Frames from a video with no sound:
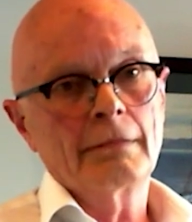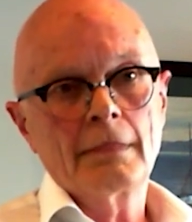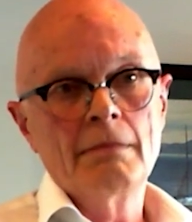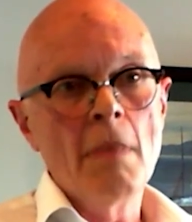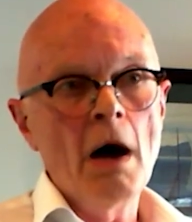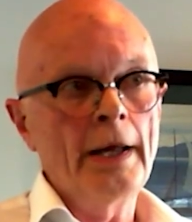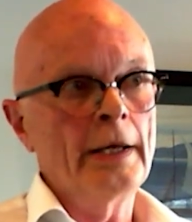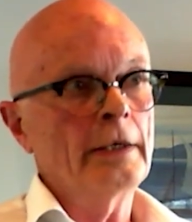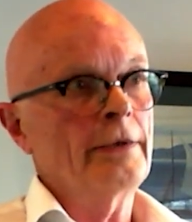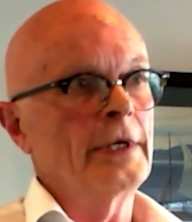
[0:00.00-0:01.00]

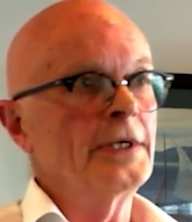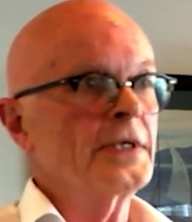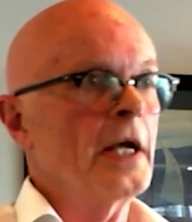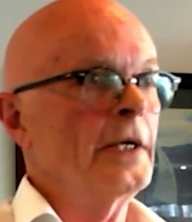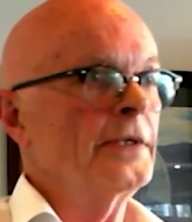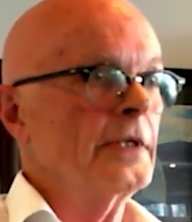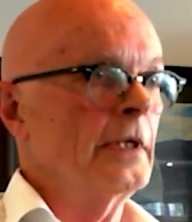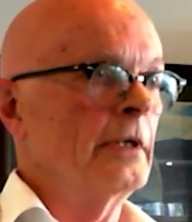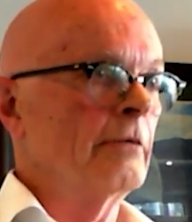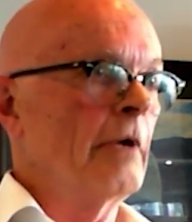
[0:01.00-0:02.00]
minor these days
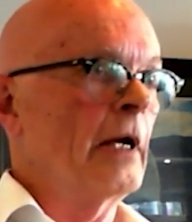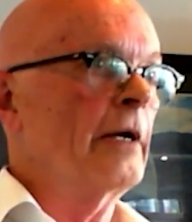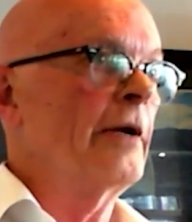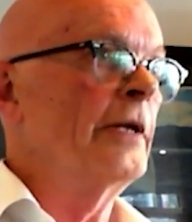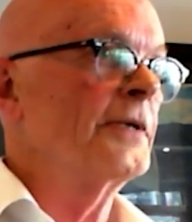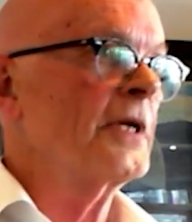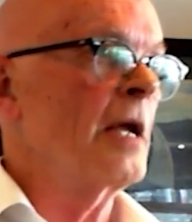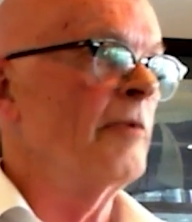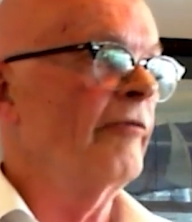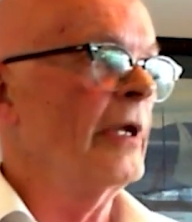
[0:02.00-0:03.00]
in the scheme
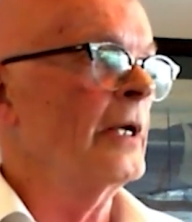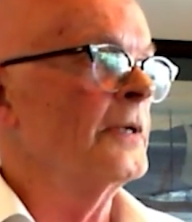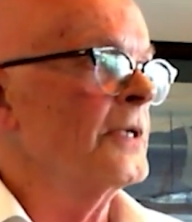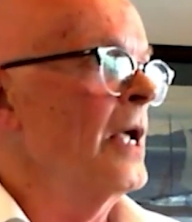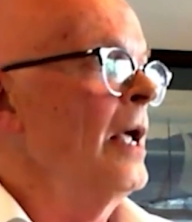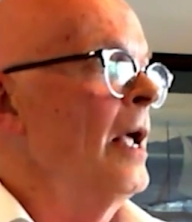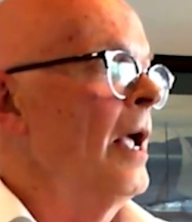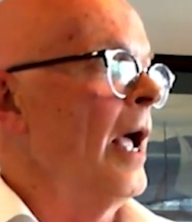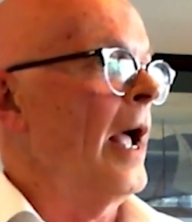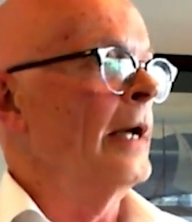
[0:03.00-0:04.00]
of things.
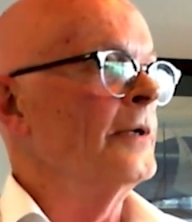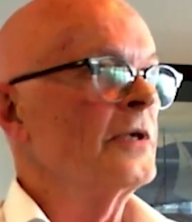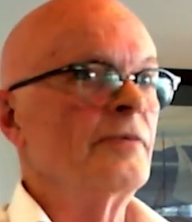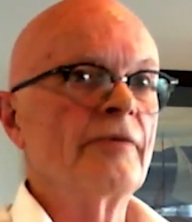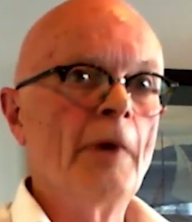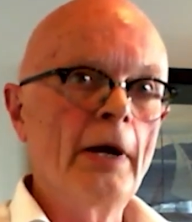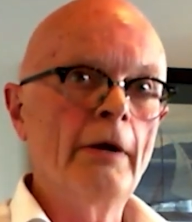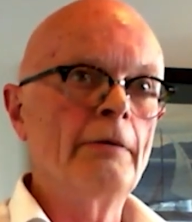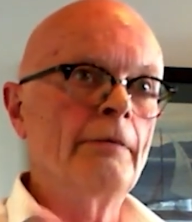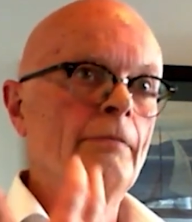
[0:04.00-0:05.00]
And in terms of my
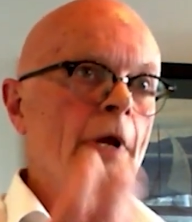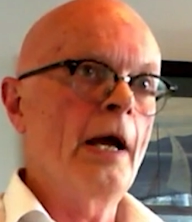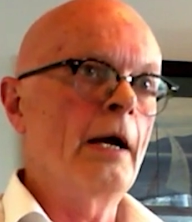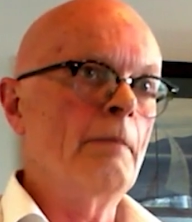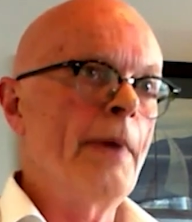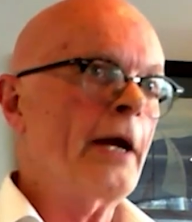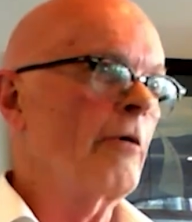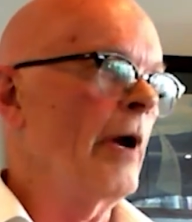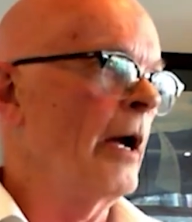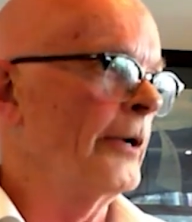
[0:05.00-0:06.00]
own
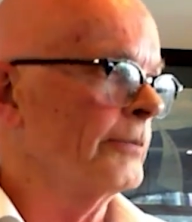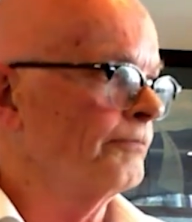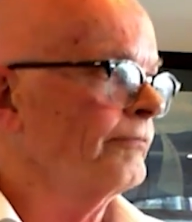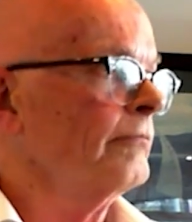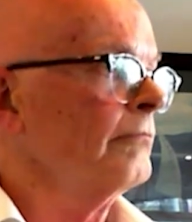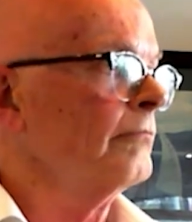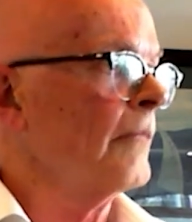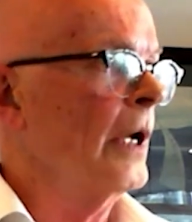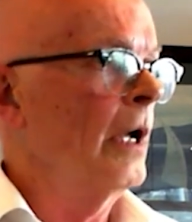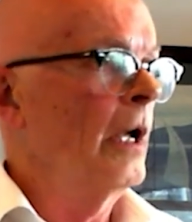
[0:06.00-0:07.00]
background,
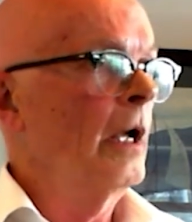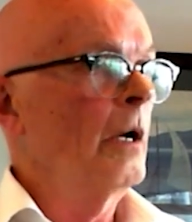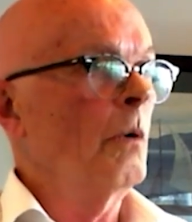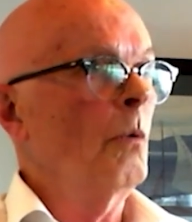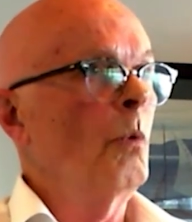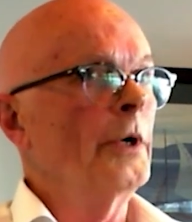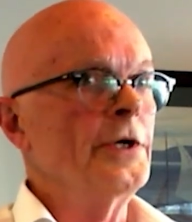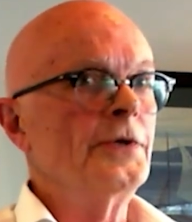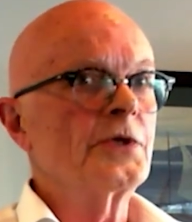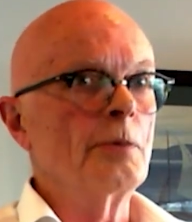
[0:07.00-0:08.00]
what
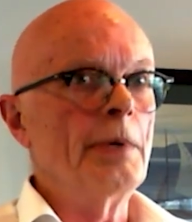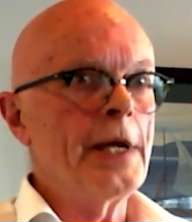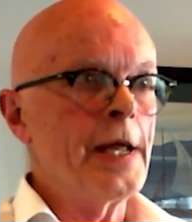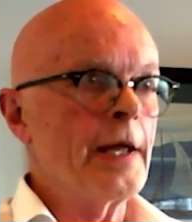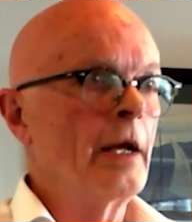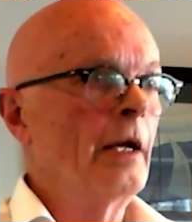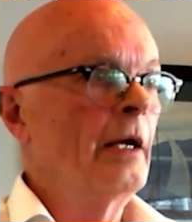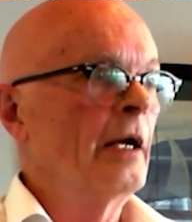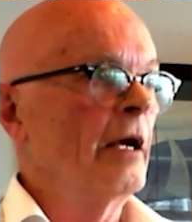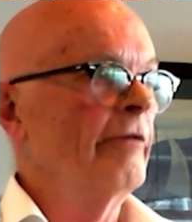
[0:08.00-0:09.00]
used to be
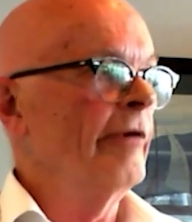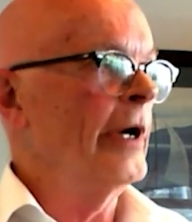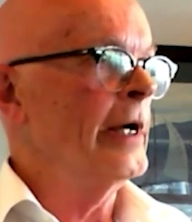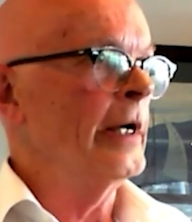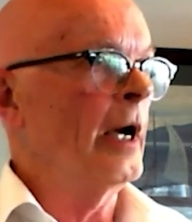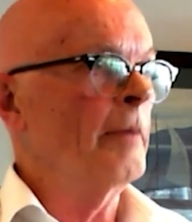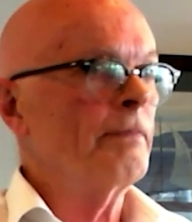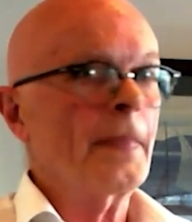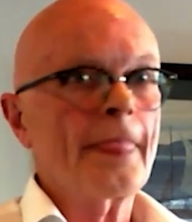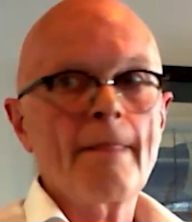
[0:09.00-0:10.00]
a very
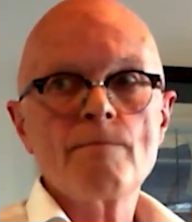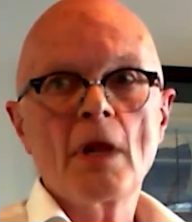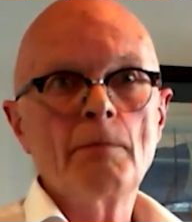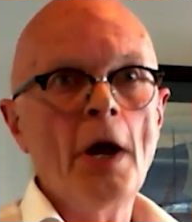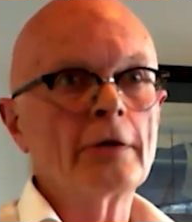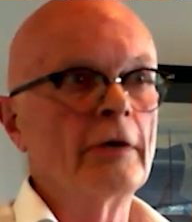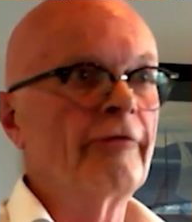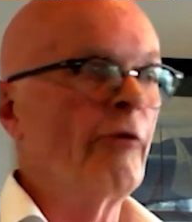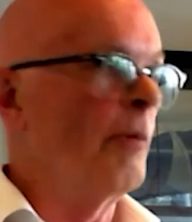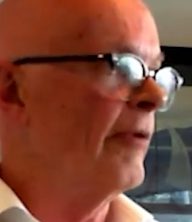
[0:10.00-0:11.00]
potent
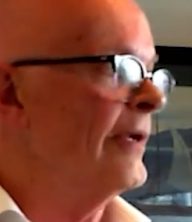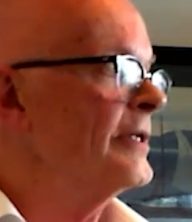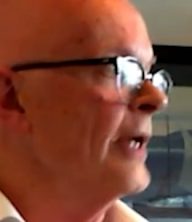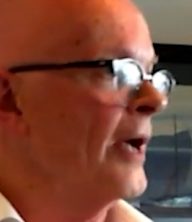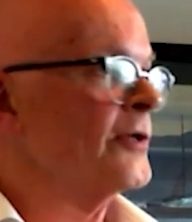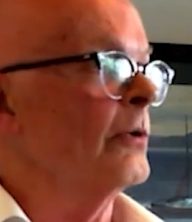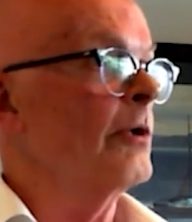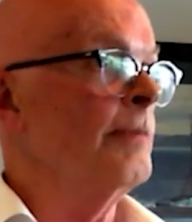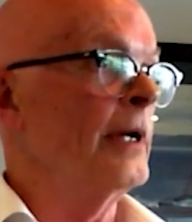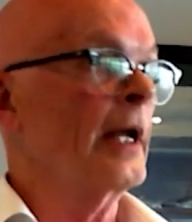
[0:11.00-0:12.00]
form of international
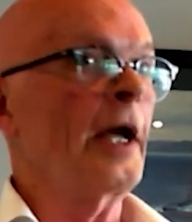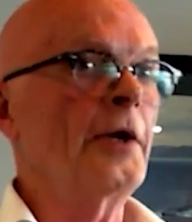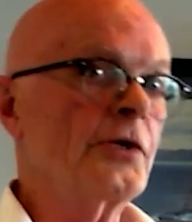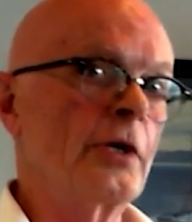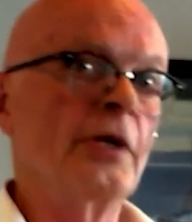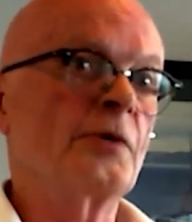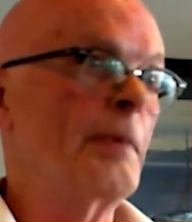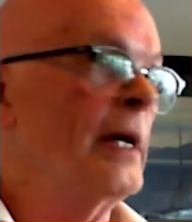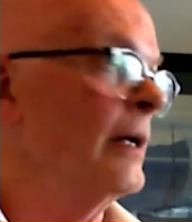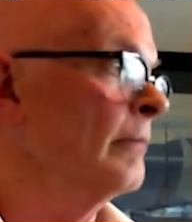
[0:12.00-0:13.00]
communication has
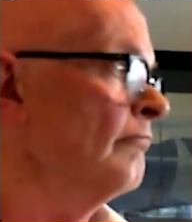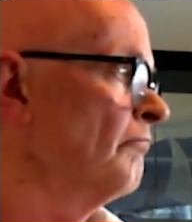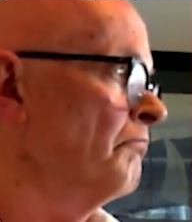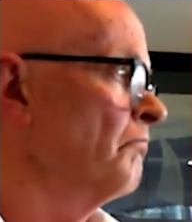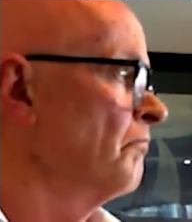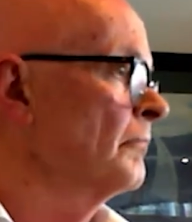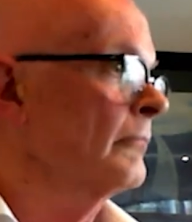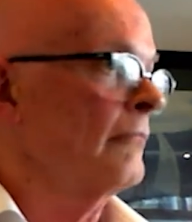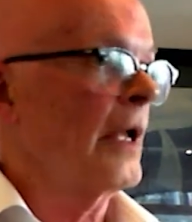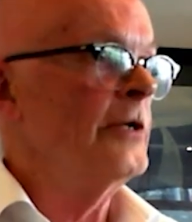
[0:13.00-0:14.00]
been
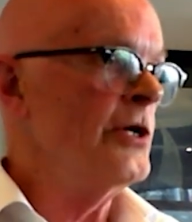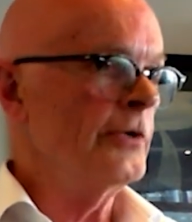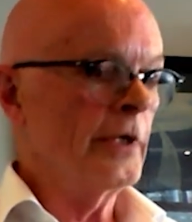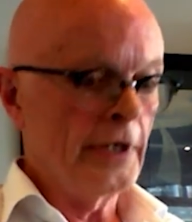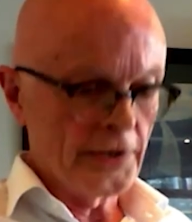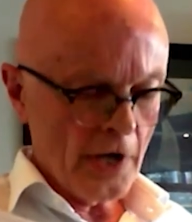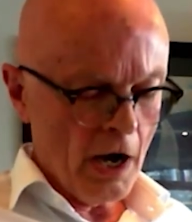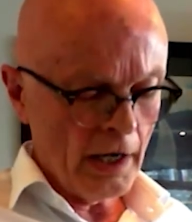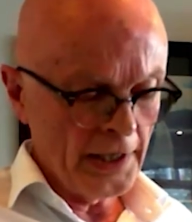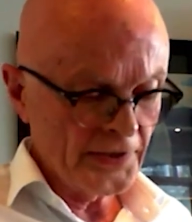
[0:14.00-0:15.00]
neutered
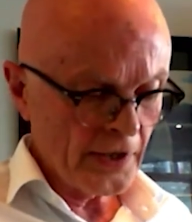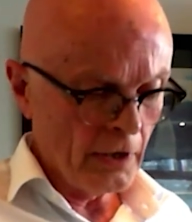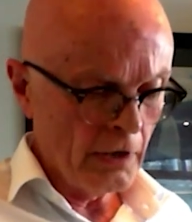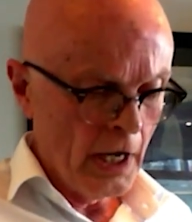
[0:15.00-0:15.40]
entirely. So,